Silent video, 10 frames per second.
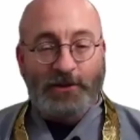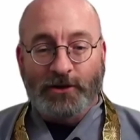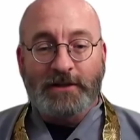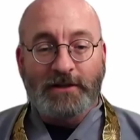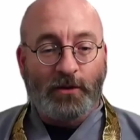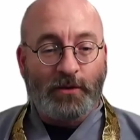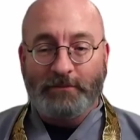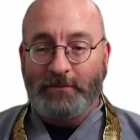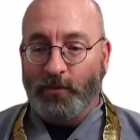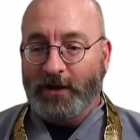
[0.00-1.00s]
good. Sorry.
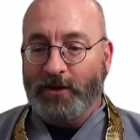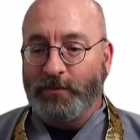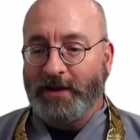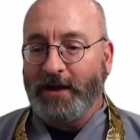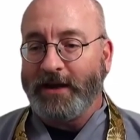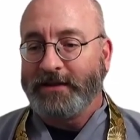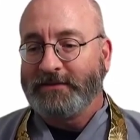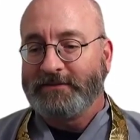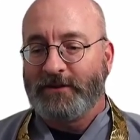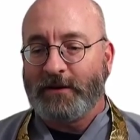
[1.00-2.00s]
Going beyond.
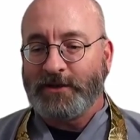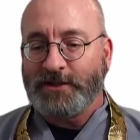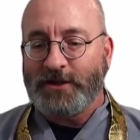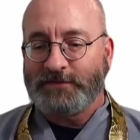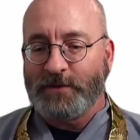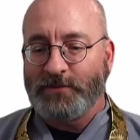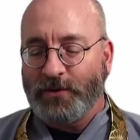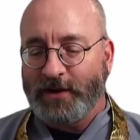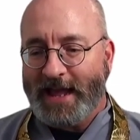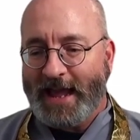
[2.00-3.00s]
Robert, did you have something you
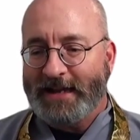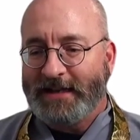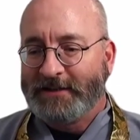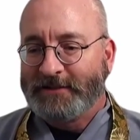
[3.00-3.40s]
wanted to add?